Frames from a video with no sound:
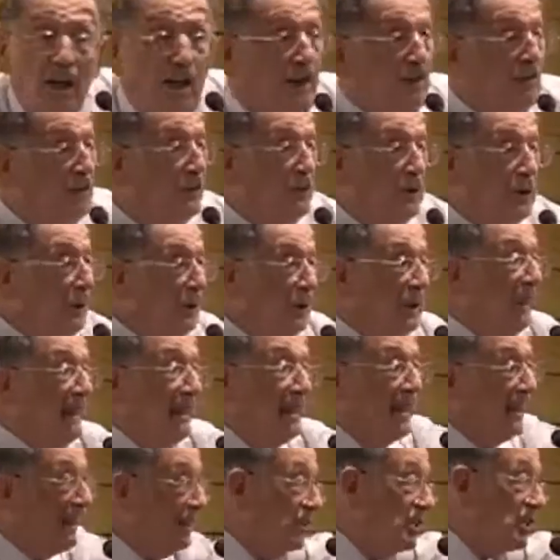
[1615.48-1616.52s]
If you
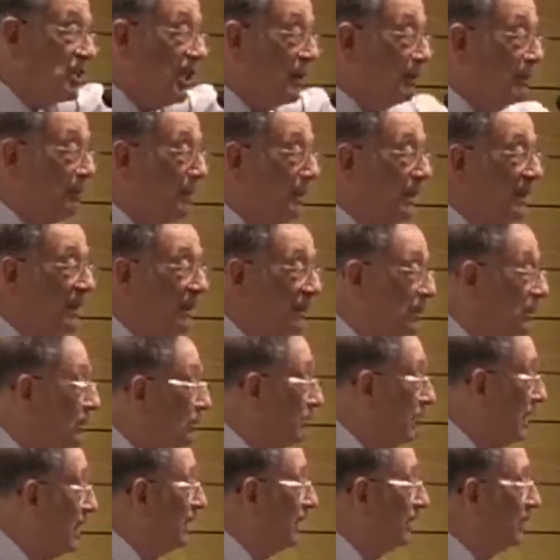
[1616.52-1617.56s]
elect somebody
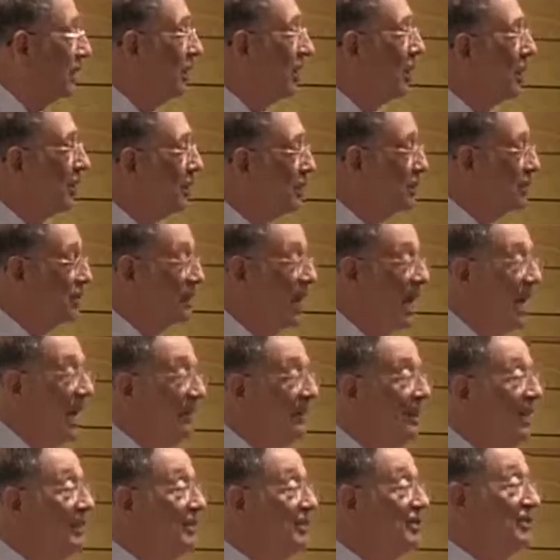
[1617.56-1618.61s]
to make laws,
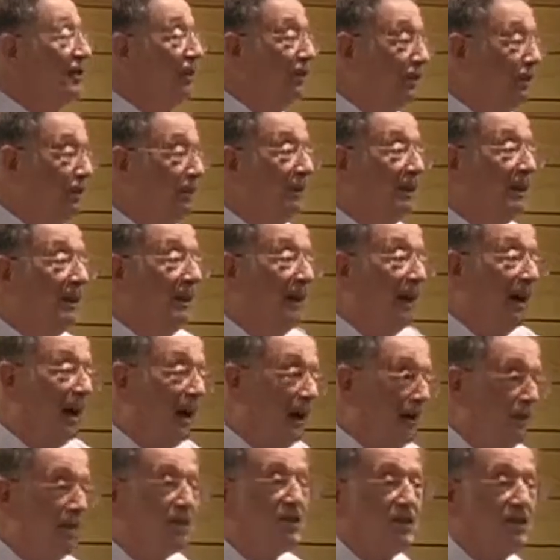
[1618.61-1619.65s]
that's not only
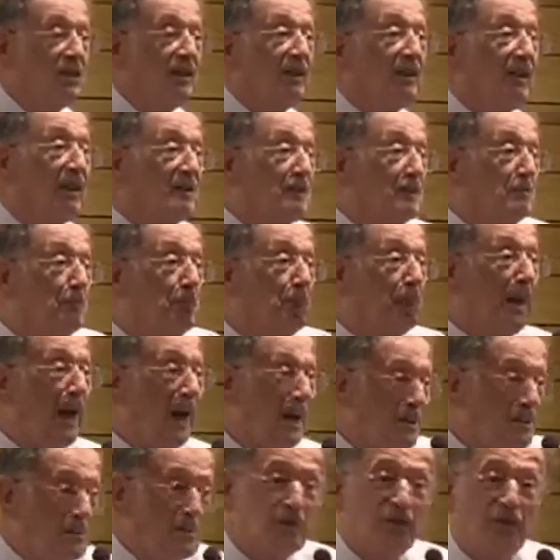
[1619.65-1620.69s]
heresy, that's
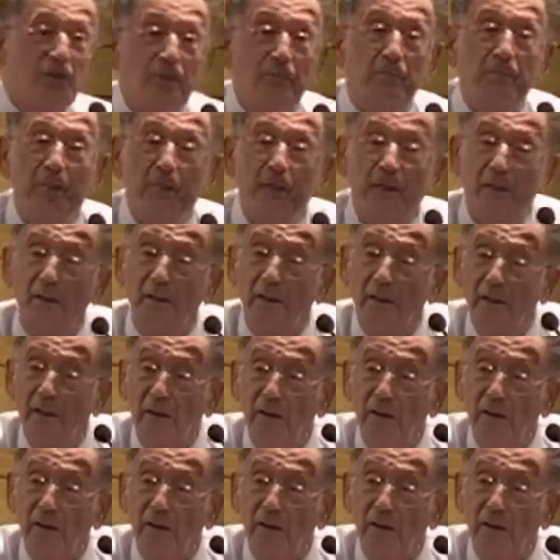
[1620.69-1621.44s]
blasphemy.